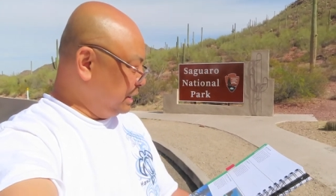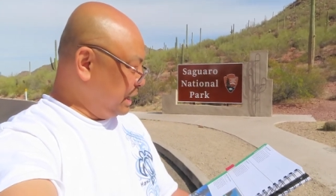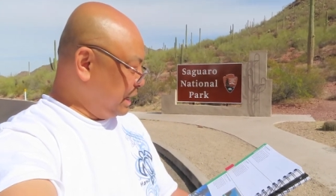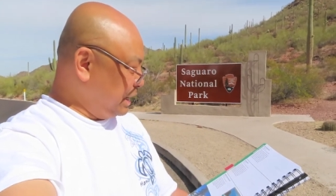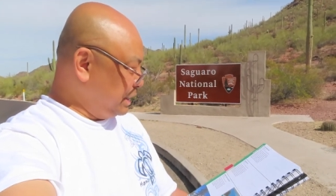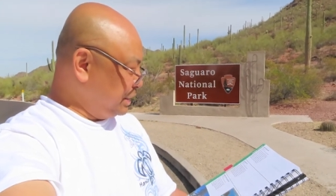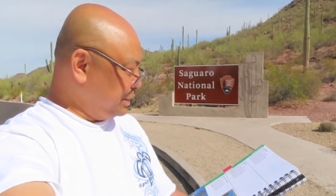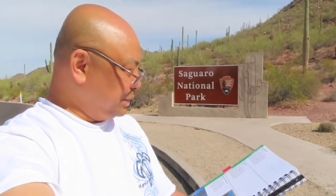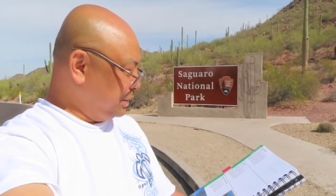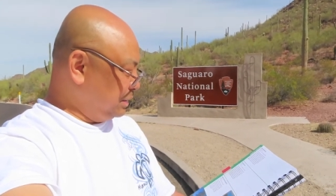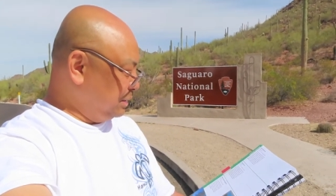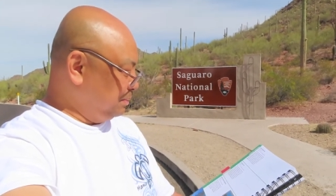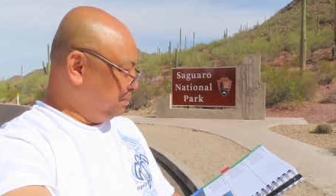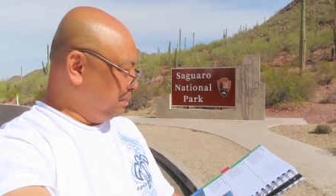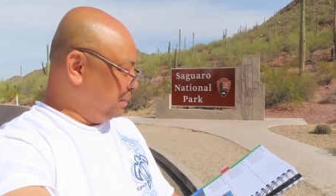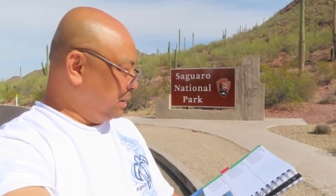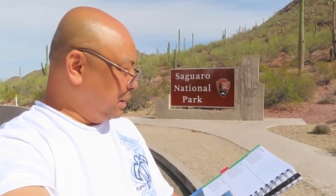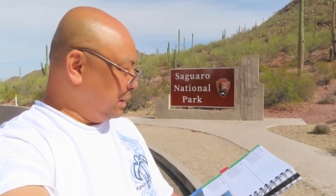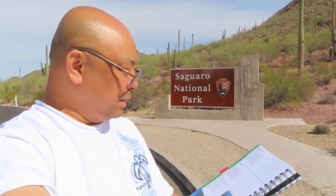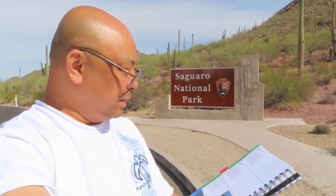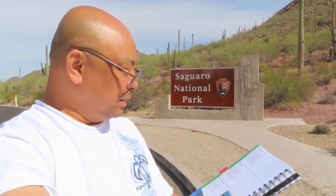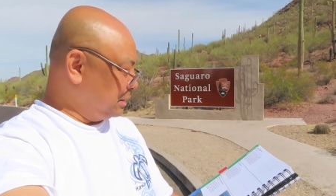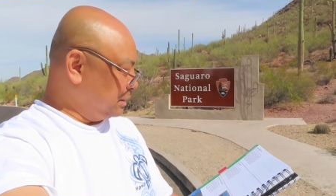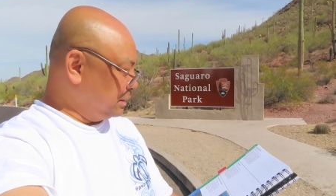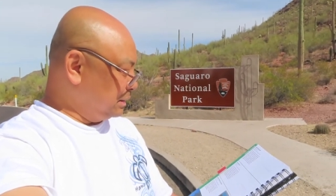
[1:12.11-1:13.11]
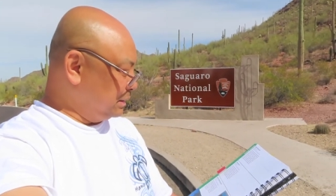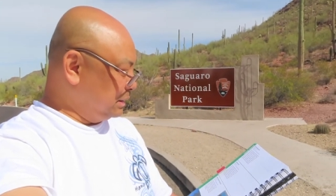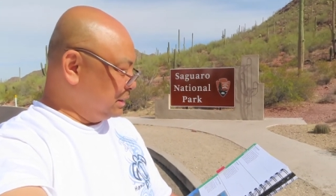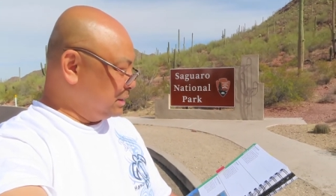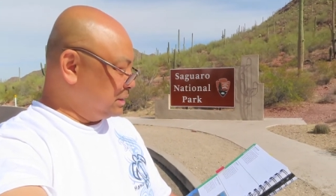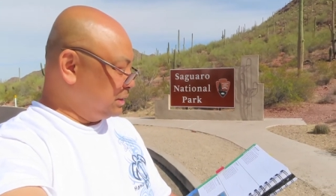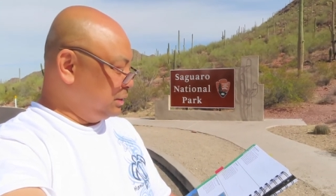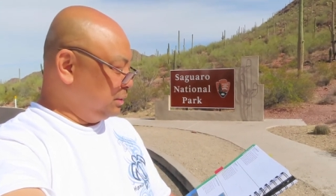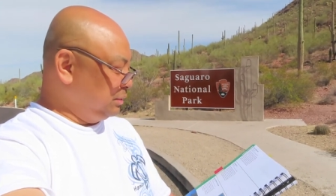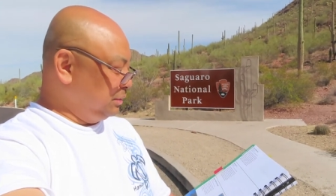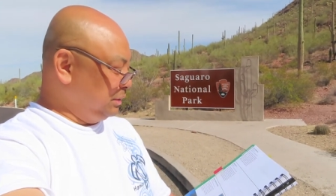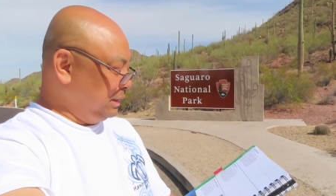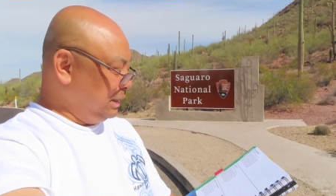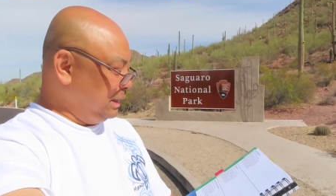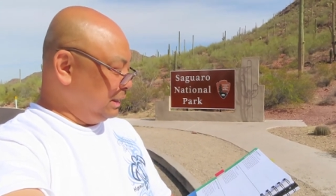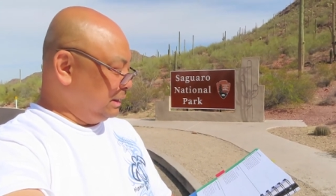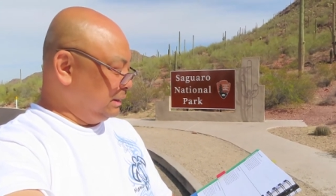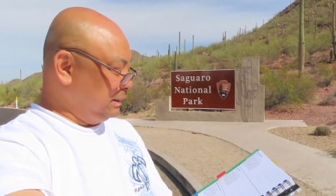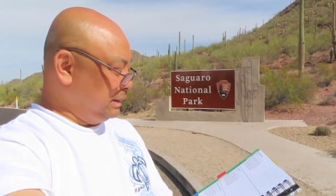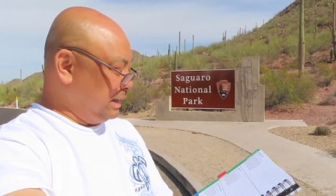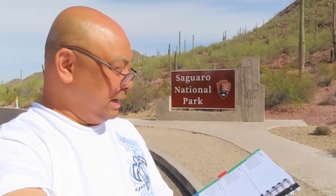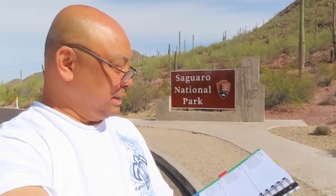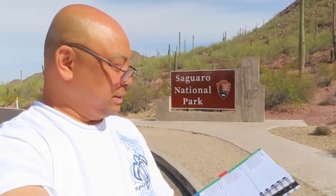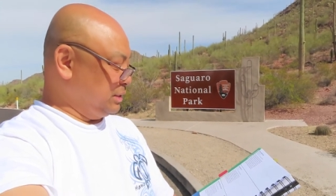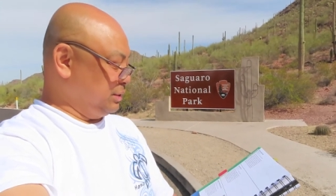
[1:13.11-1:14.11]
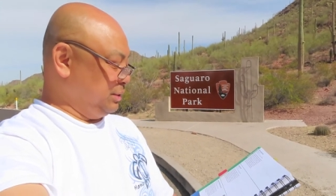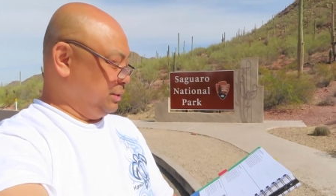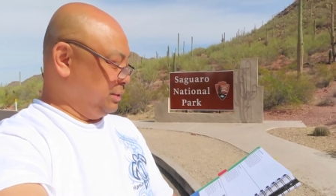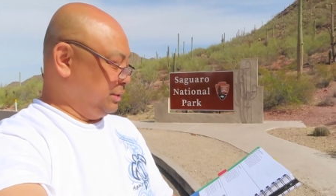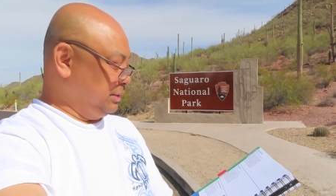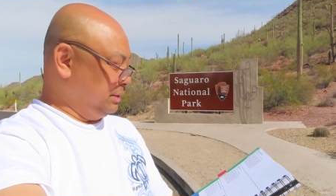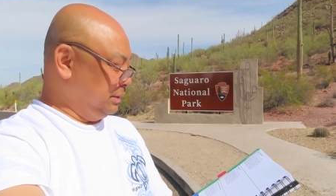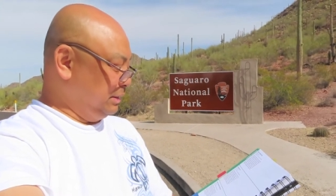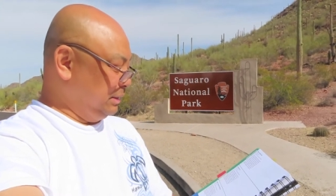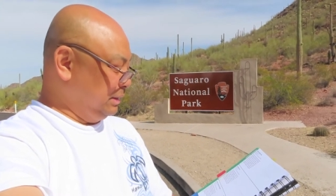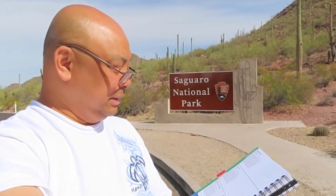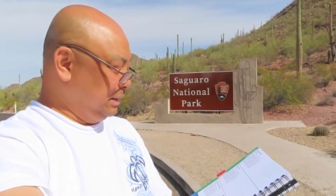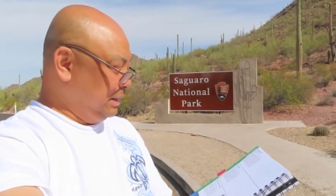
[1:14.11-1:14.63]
National Park this unique desert